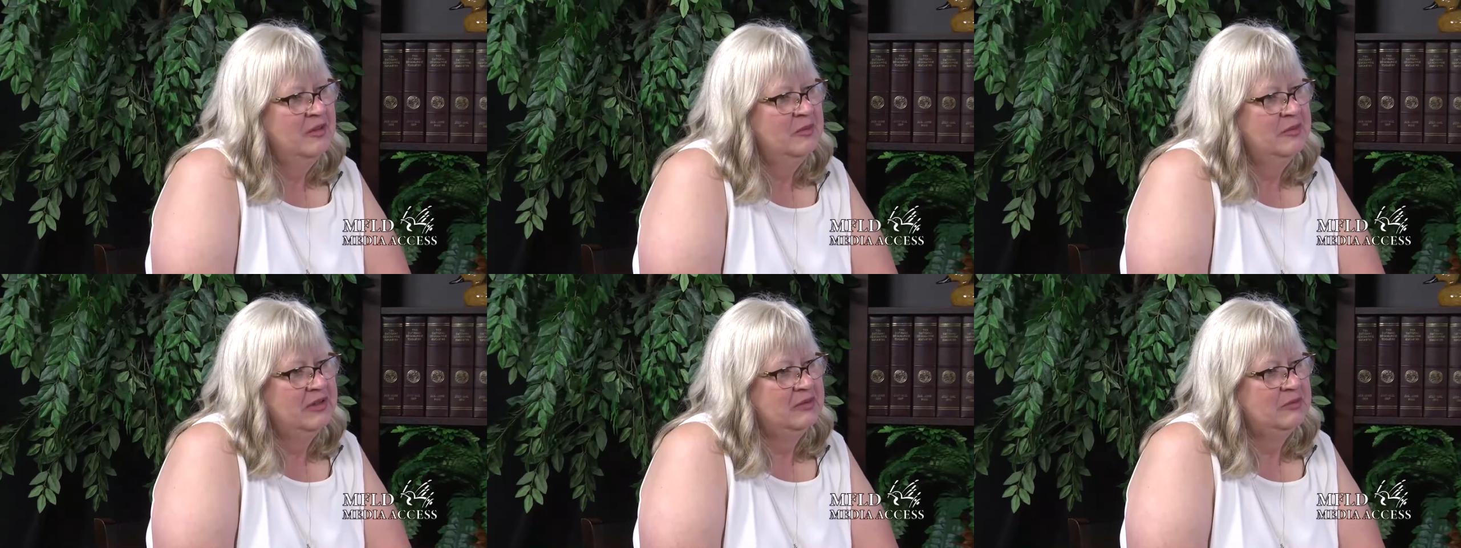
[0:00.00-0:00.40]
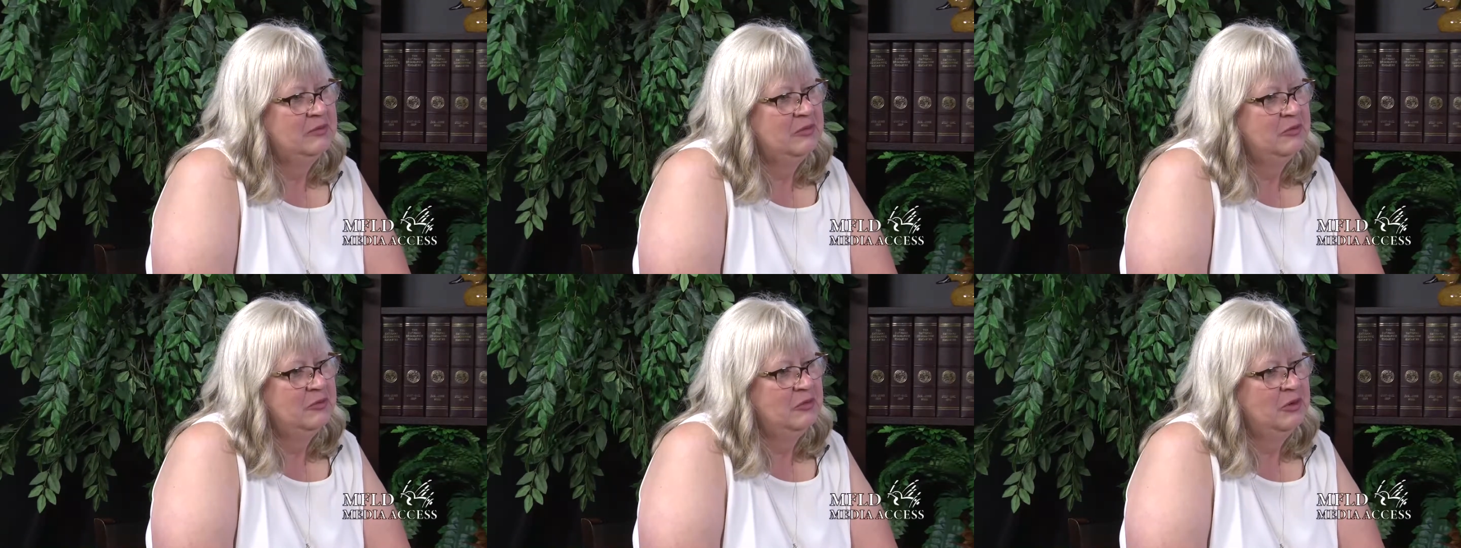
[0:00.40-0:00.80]
But
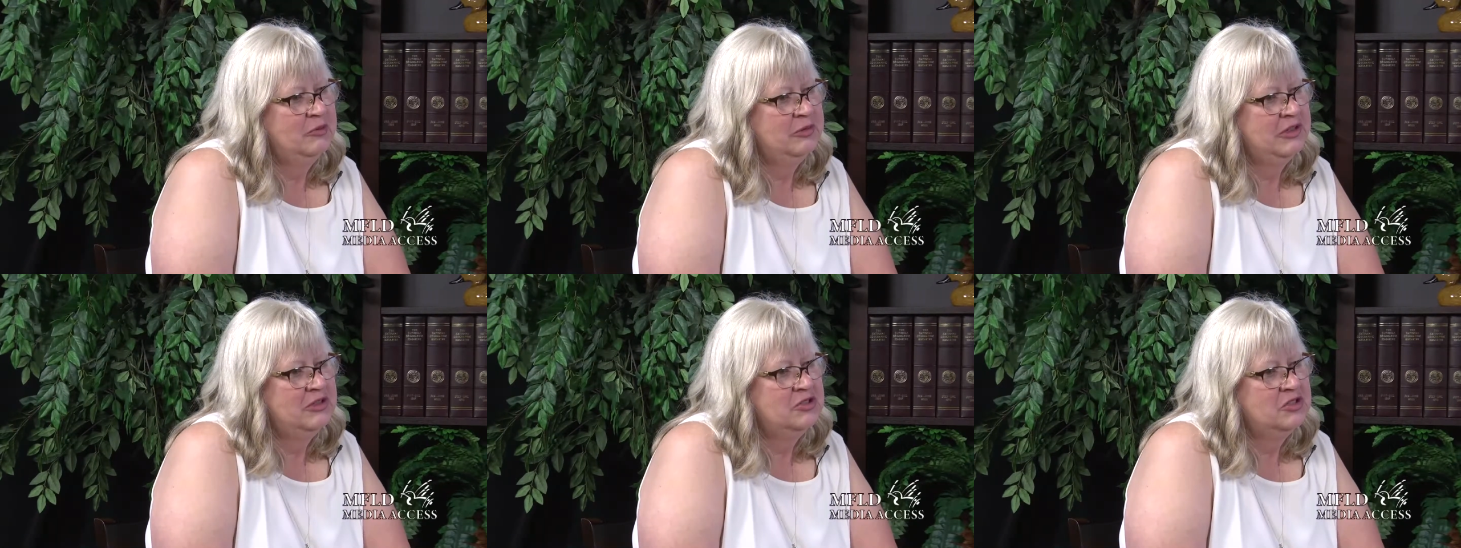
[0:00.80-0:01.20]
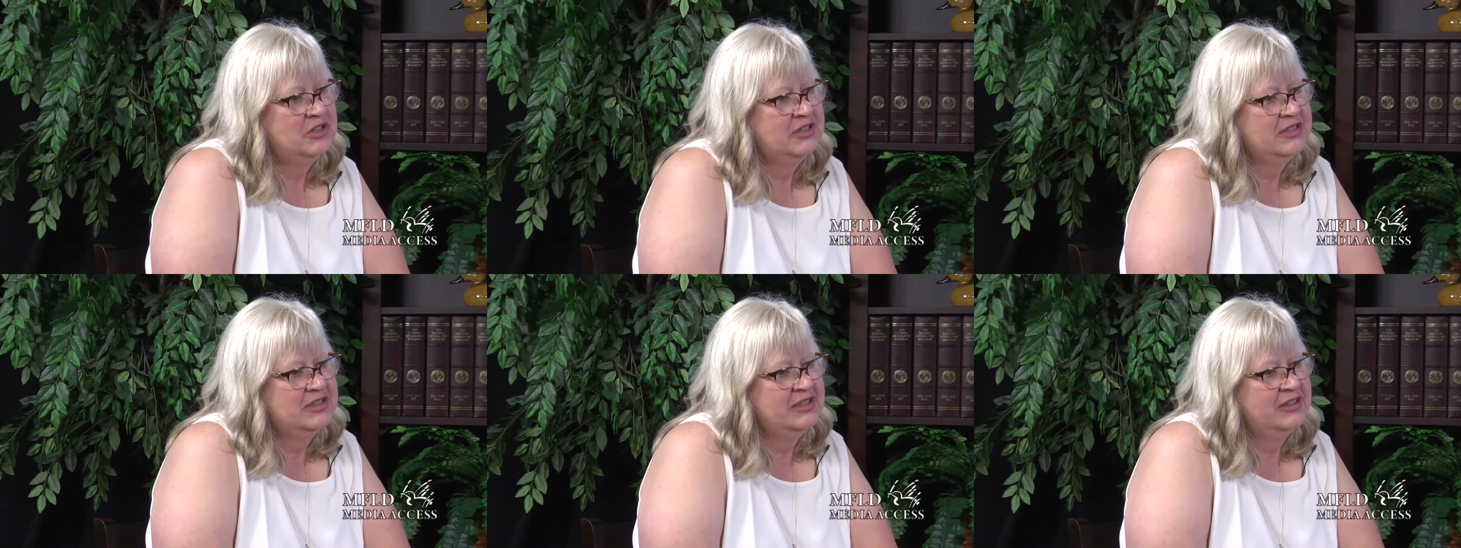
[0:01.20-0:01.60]
what we
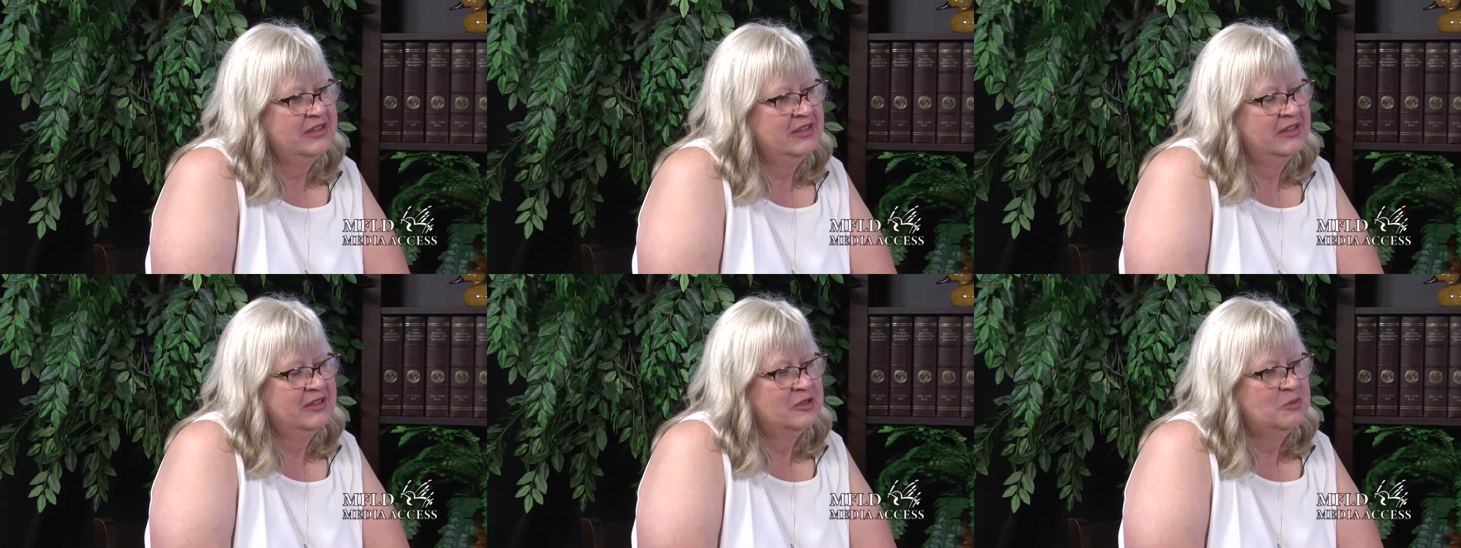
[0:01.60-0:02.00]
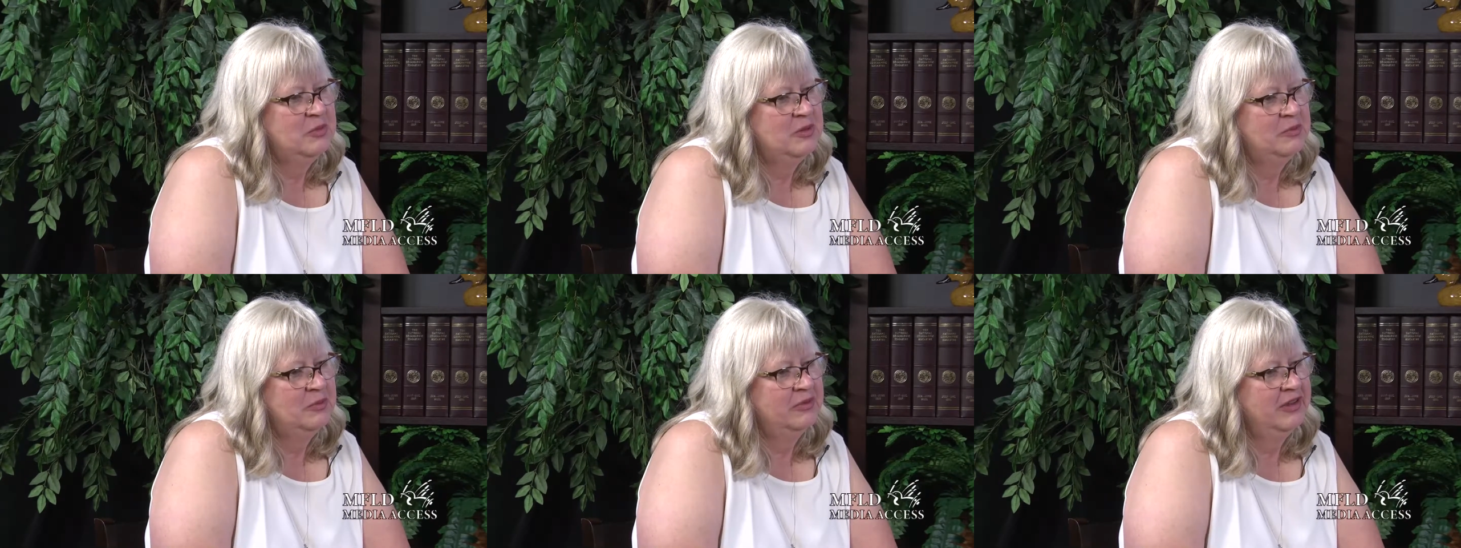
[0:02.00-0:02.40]
usually see is
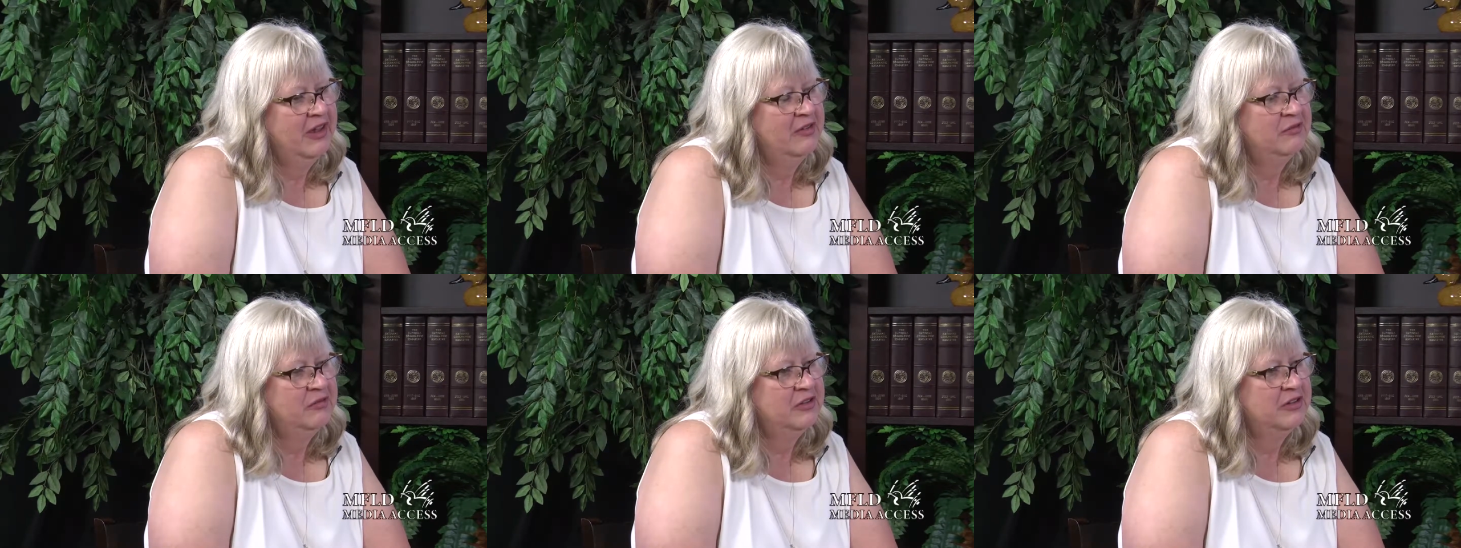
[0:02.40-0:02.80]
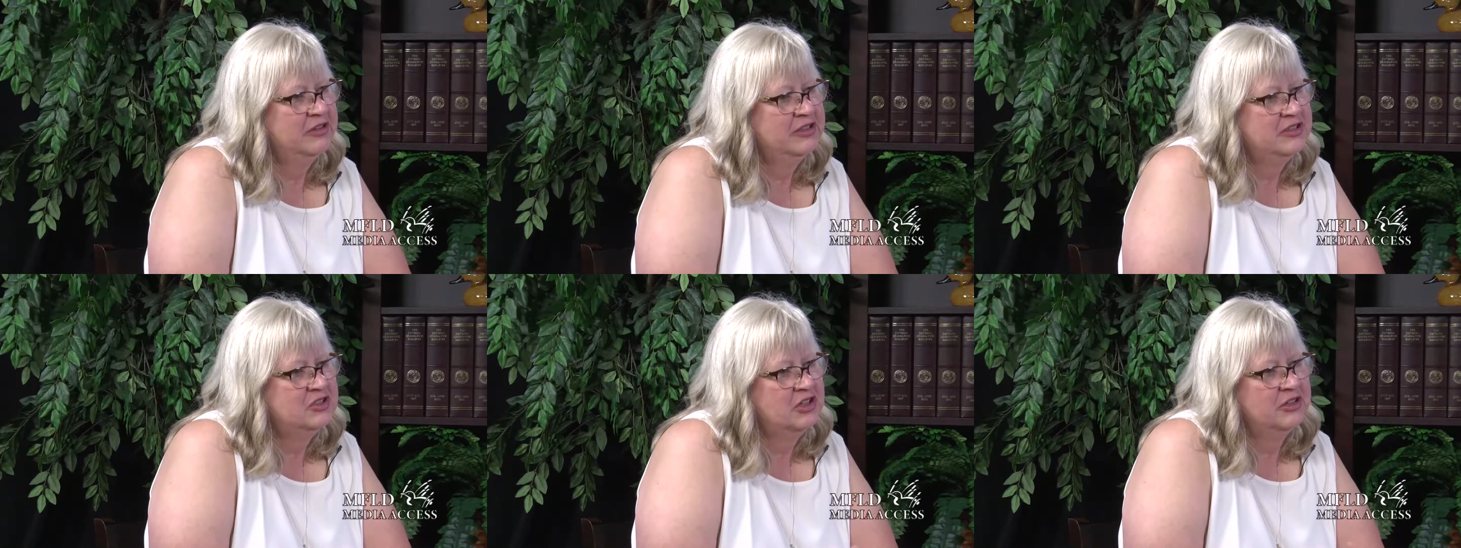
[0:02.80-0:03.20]
people have
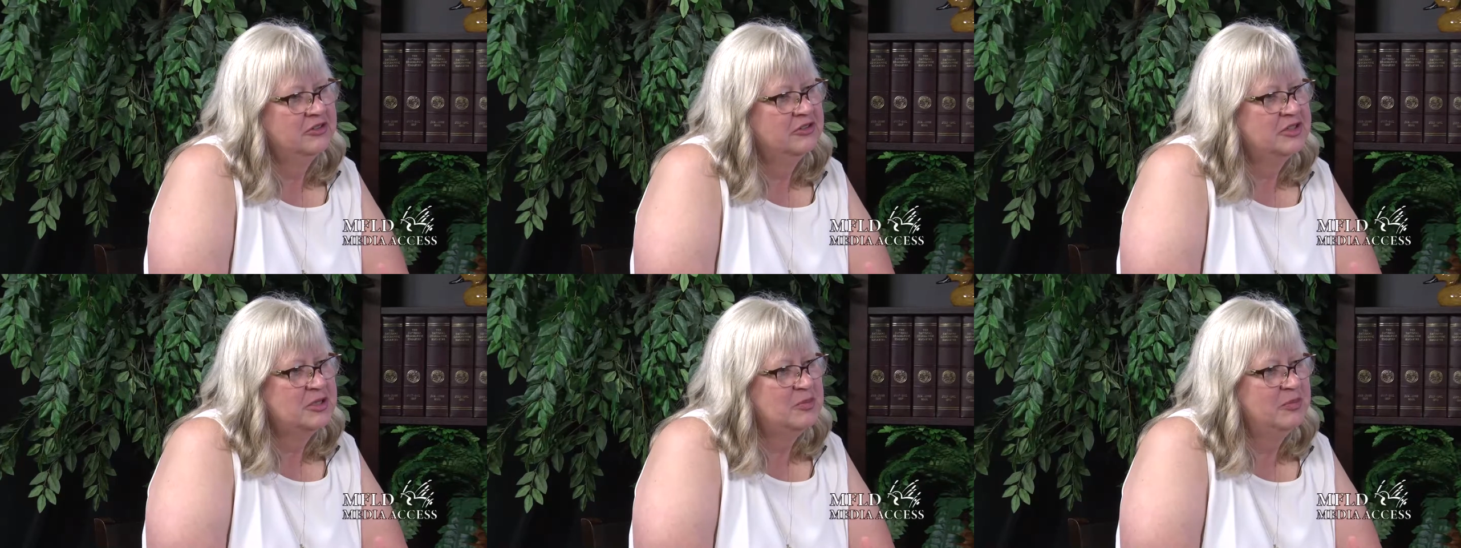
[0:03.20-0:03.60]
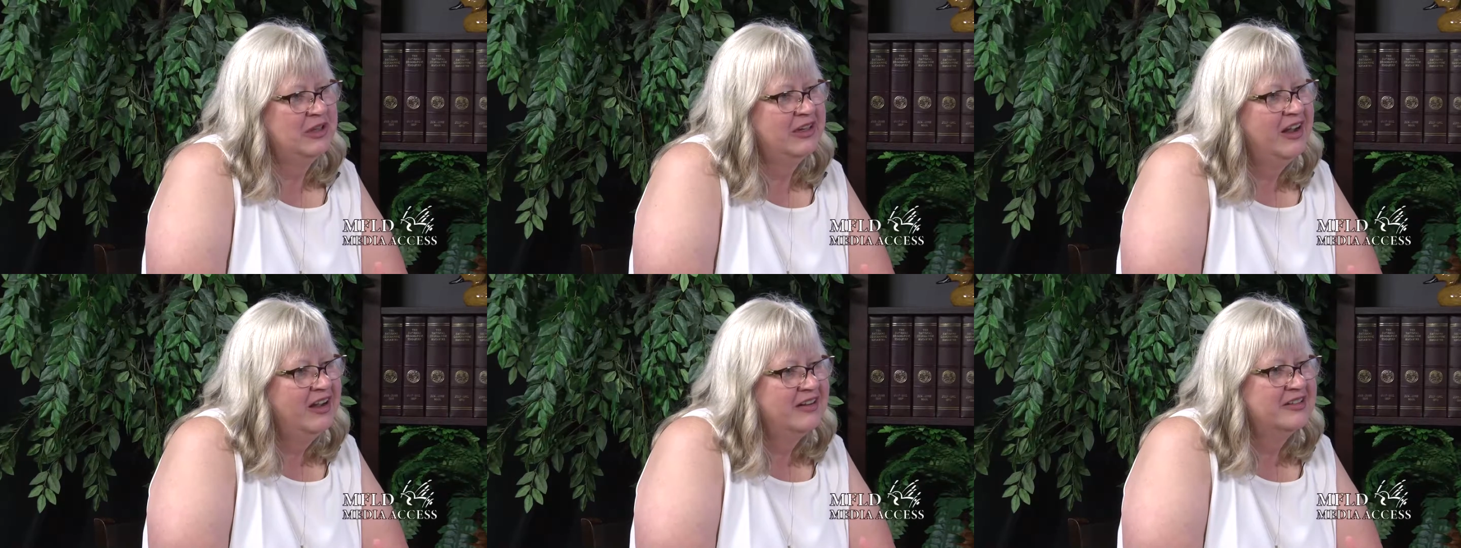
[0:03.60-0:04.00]
very generous
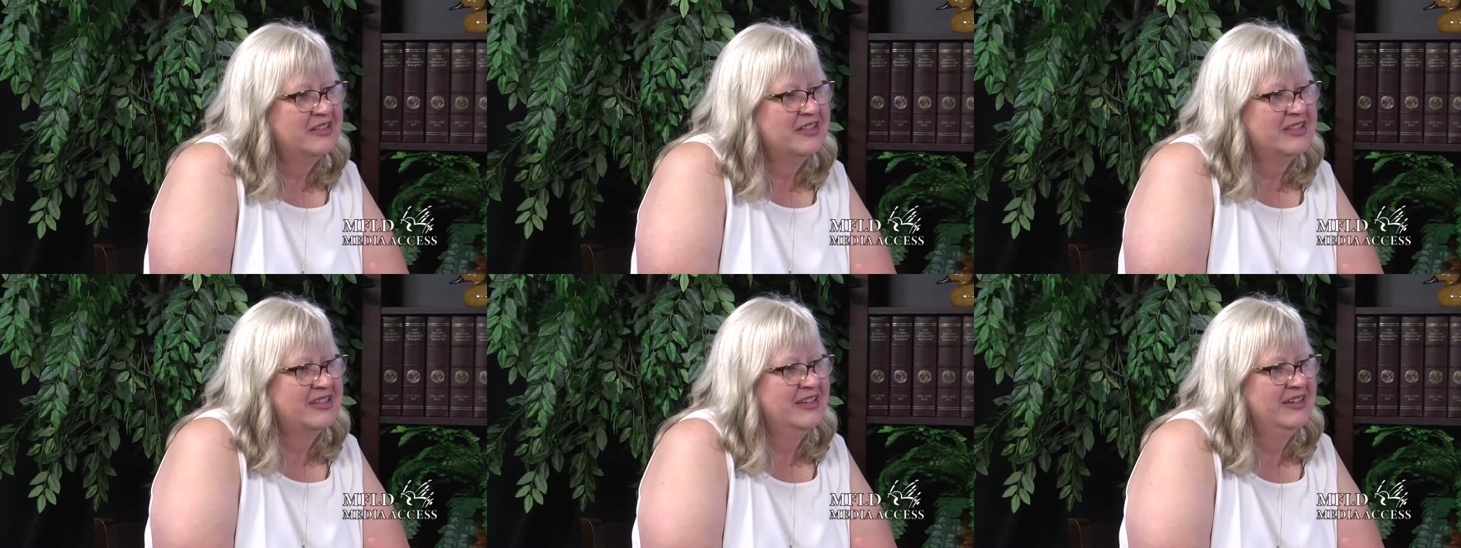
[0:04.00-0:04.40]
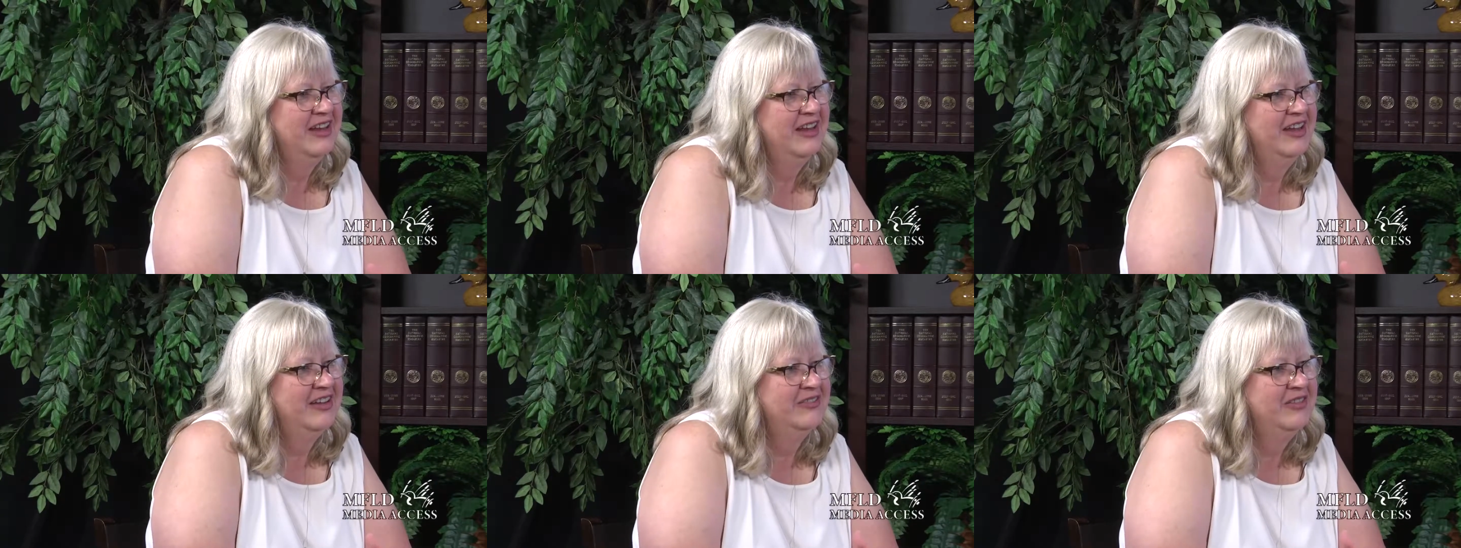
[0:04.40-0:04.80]
big hearts and
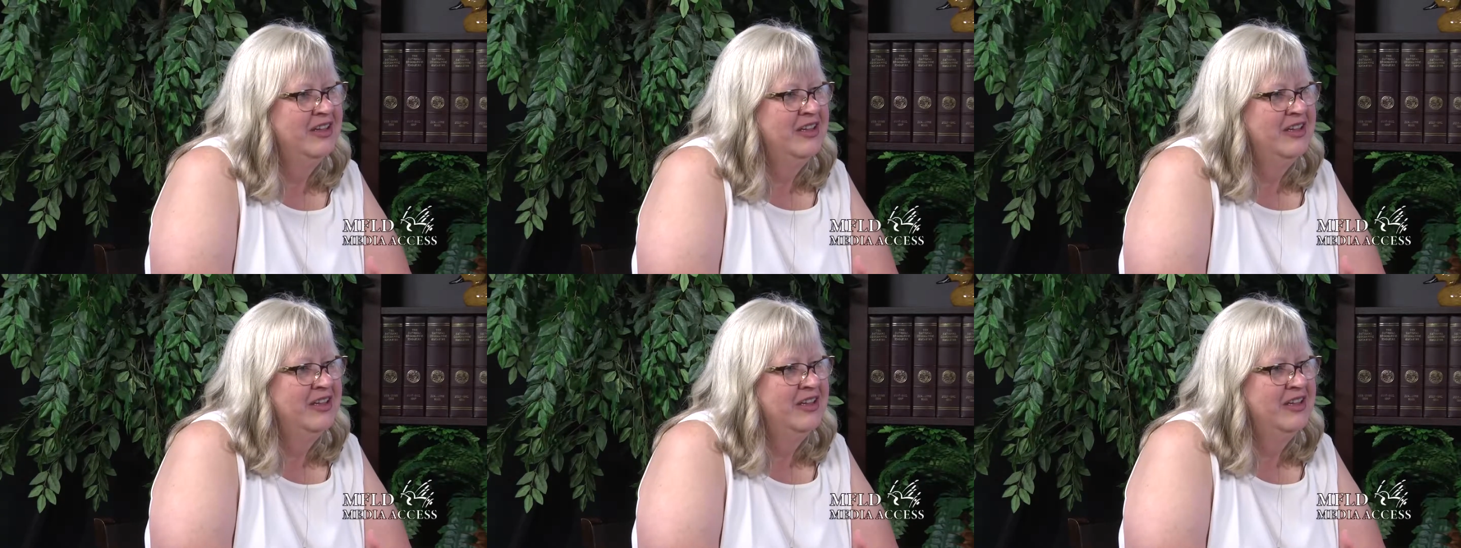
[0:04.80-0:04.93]
have